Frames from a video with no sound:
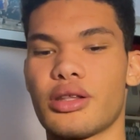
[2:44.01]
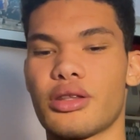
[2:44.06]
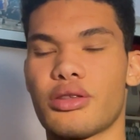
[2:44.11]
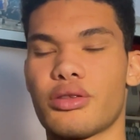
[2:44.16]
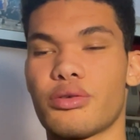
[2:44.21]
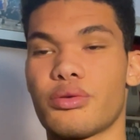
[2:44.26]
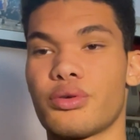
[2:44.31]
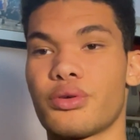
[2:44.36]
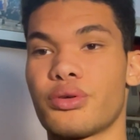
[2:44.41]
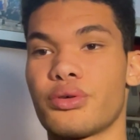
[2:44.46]

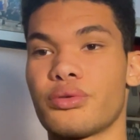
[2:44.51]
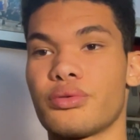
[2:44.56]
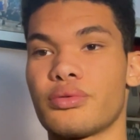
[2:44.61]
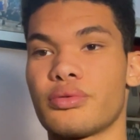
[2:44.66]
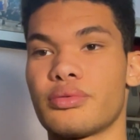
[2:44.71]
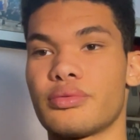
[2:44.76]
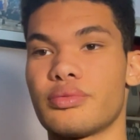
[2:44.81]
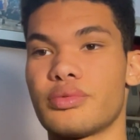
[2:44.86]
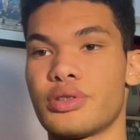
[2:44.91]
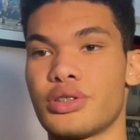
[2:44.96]
through
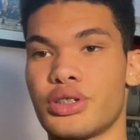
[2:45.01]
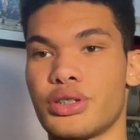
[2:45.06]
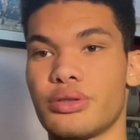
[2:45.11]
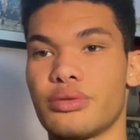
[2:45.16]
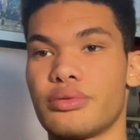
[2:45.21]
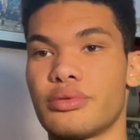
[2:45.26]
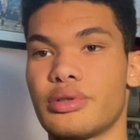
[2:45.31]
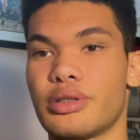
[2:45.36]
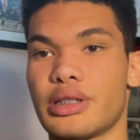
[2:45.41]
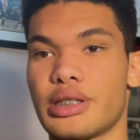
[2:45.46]

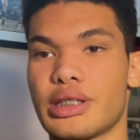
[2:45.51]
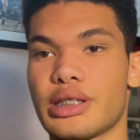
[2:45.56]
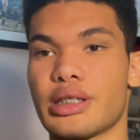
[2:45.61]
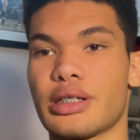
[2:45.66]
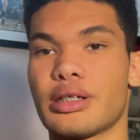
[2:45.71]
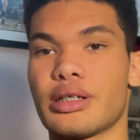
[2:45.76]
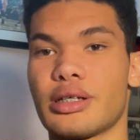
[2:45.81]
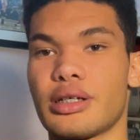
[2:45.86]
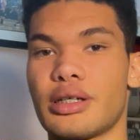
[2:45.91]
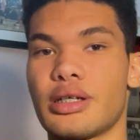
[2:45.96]
june it's
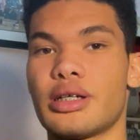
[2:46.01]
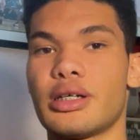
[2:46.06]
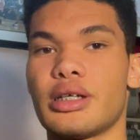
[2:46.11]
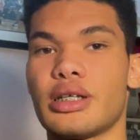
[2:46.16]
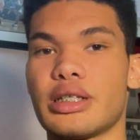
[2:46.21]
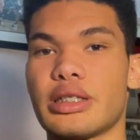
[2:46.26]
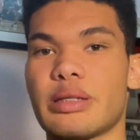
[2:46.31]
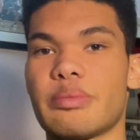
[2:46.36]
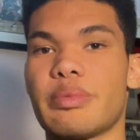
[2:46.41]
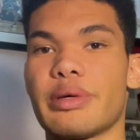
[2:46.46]
a
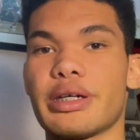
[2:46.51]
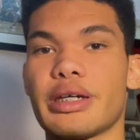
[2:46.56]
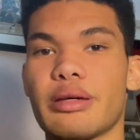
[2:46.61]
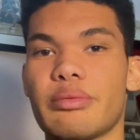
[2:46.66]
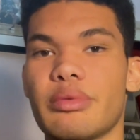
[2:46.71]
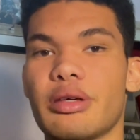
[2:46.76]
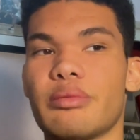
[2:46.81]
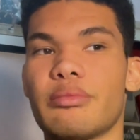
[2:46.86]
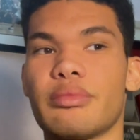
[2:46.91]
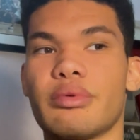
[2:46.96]
it's a big
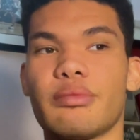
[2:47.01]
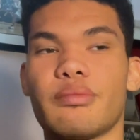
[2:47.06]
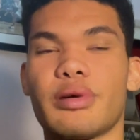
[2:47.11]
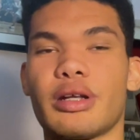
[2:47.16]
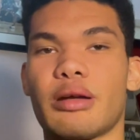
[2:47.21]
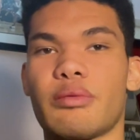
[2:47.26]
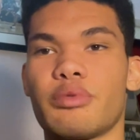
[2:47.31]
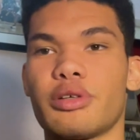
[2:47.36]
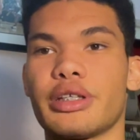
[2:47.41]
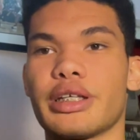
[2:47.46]
commitment but
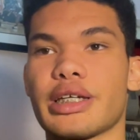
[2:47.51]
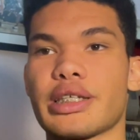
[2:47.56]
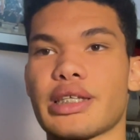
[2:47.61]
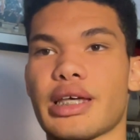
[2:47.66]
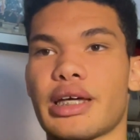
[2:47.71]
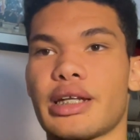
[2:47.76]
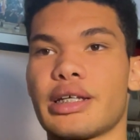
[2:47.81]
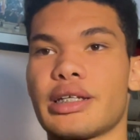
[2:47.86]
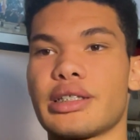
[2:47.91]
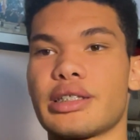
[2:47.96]
i'm really
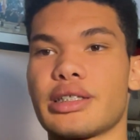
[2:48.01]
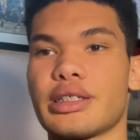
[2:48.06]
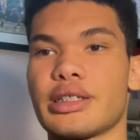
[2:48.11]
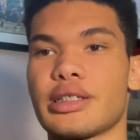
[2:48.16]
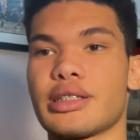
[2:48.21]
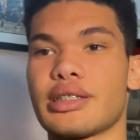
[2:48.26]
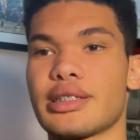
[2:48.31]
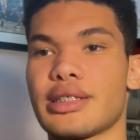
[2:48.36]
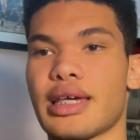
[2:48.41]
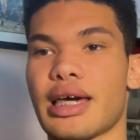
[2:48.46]
excited to
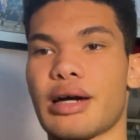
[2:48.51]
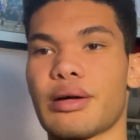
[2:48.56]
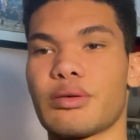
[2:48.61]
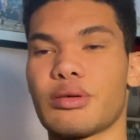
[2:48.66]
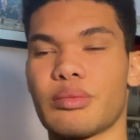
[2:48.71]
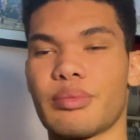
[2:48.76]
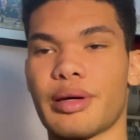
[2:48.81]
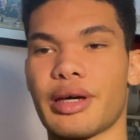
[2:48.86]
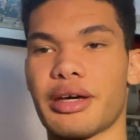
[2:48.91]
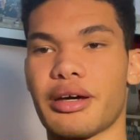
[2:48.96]
see how it will
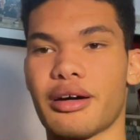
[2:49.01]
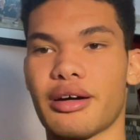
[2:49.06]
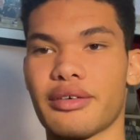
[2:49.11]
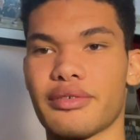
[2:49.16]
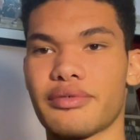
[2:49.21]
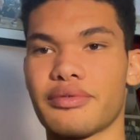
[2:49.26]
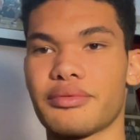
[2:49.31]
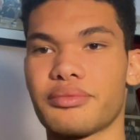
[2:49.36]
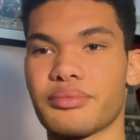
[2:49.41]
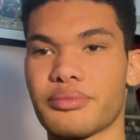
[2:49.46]
pay off